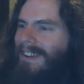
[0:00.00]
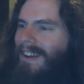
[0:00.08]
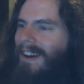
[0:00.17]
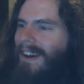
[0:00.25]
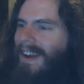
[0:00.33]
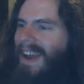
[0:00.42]

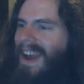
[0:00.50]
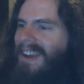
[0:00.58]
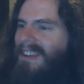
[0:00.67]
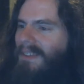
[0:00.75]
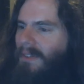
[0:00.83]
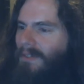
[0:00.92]
uh,
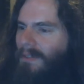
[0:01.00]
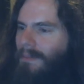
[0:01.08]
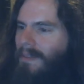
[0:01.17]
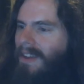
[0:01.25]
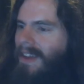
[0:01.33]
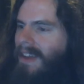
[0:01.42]

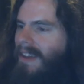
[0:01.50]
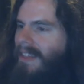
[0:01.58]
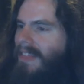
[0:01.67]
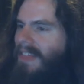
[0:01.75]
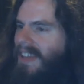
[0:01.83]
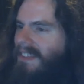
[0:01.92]
activism.
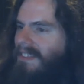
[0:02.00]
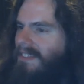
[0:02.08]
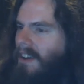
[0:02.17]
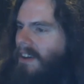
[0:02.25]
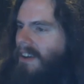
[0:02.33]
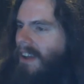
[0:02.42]
They
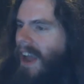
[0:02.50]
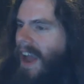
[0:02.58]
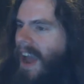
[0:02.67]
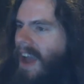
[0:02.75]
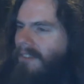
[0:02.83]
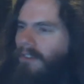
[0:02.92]
suck
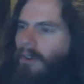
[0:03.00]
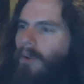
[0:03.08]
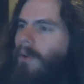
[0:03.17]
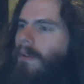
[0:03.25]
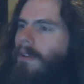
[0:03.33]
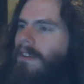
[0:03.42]

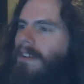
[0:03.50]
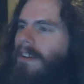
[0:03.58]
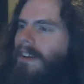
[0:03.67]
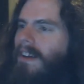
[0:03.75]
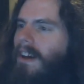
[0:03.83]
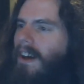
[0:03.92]
asshole.
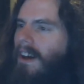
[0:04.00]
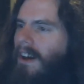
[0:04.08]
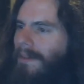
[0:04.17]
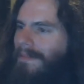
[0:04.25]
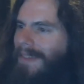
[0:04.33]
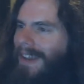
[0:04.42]

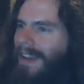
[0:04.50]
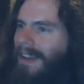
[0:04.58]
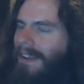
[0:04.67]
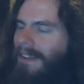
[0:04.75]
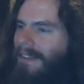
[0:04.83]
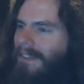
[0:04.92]
Um,
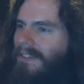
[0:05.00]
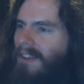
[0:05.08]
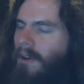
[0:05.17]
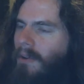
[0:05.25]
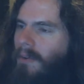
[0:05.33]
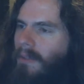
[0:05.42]
and
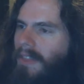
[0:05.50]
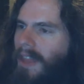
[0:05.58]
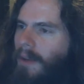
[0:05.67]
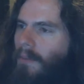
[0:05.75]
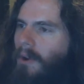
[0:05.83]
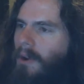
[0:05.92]
so
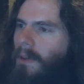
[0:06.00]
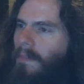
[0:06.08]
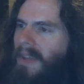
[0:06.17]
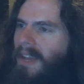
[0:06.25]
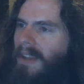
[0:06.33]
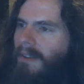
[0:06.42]
they were
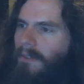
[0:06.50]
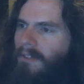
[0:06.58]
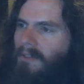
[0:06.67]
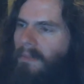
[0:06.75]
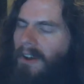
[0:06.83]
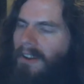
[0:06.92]
being
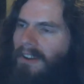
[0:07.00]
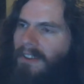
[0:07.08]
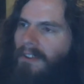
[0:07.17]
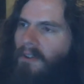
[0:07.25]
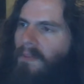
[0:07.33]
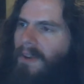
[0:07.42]
responded
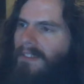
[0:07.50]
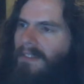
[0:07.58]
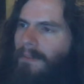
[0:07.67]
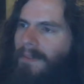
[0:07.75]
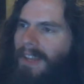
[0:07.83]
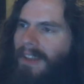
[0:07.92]
to by
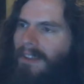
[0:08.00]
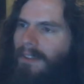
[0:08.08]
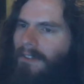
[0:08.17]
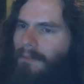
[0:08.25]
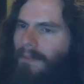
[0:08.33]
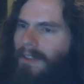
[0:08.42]
somebody
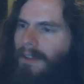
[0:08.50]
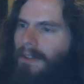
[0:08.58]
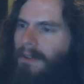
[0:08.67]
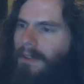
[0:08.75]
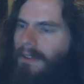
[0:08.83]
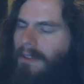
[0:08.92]
else, the,
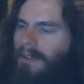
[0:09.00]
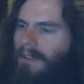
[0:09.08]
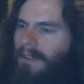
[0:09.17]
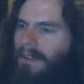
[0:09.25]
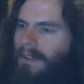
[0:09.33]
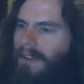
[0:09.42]
the,
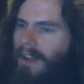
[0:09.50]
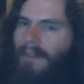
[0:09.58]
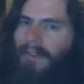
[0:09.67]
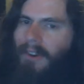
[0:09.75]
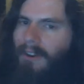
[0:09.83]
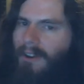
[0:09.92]
the, the
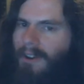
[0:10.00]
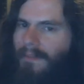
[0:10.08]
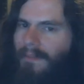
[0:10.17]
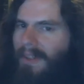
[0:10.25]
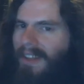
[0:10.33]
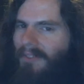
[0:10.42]
governor
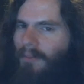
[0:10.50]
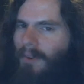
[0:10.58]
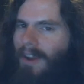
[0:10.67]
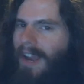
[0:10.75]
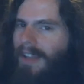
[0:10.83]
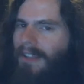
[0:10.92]
of place
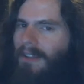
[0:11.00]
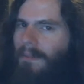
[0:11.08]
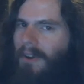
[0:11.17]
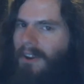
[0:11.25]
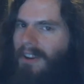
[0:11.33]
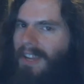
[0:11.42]
where Highland
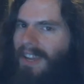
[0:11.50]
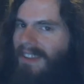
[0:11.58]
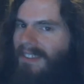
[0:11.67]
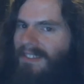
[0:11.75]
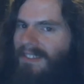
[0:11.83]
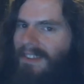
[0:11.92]
Park
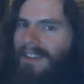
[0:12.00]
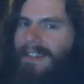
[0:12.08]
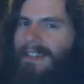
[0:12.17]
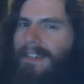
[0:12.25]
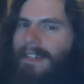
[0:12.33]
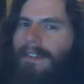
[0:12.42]
is,
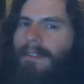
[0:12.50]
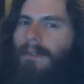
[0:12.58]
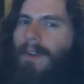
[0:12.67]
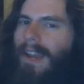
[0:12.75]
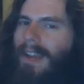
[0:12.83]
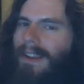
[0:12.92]

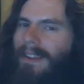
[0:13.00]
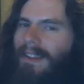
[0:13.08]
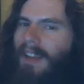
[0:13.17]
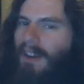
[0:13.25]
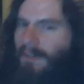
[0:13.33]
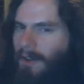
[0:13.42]
right? The
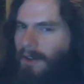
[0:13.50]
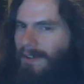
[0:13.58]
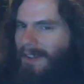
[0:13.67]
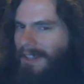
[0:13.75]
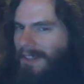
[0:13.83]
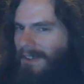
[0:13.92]
governor of
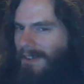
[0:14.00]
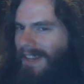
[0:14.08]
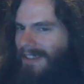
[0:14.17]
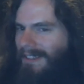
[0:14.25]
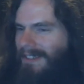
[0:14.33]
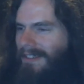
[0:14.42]

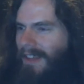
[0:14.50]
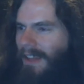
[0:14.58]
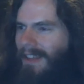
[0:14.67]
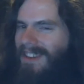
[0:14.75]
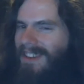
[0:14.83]
Illinois is just like,